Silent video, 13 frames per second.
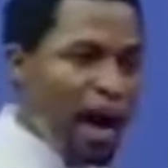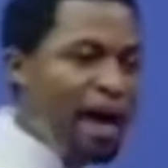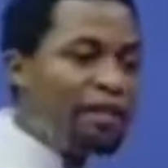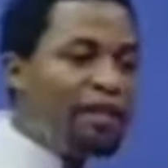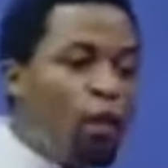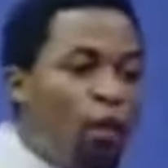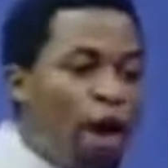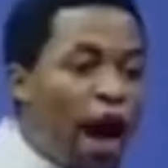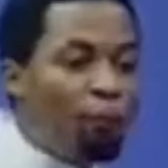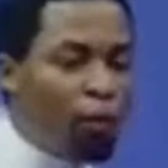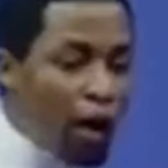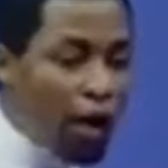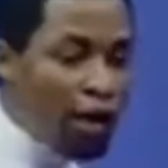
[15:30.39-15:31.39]
and then we
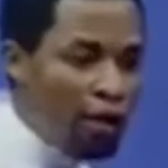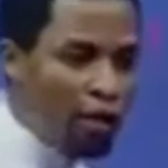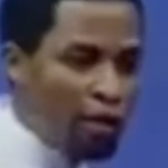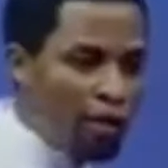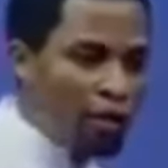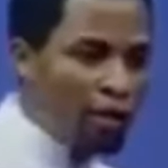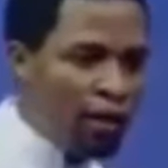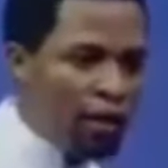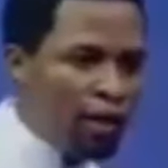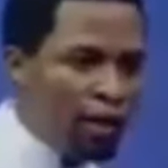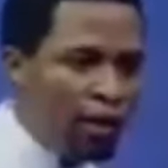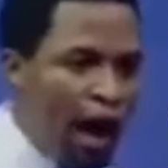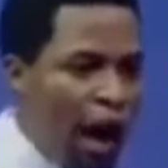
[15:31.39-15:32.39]
are praying
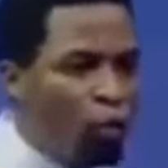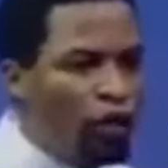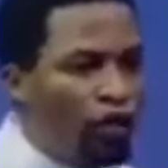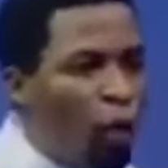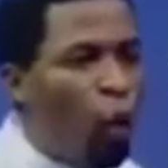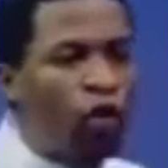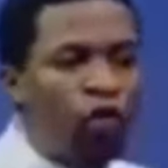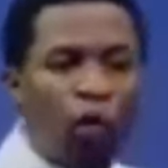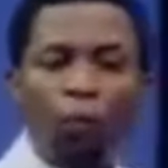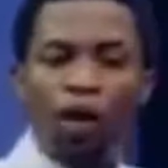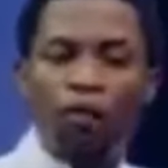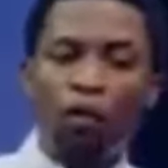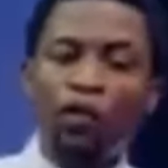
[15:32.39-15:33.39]
and we say we want to
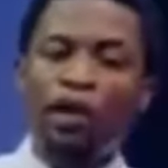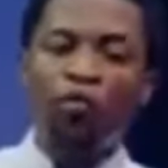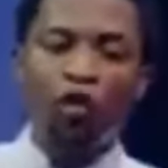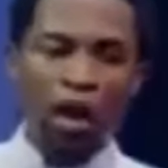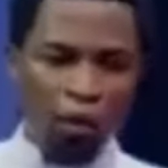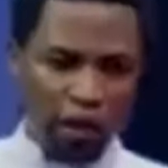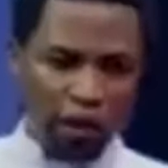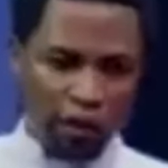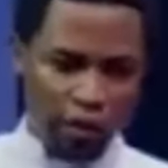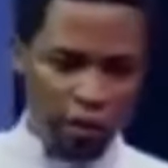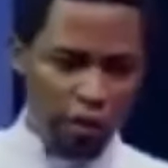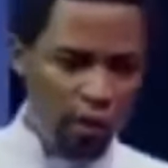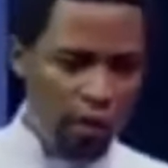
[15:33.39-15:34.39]
pray for seven
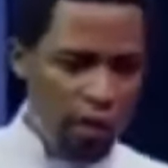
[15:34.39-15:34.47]
hours.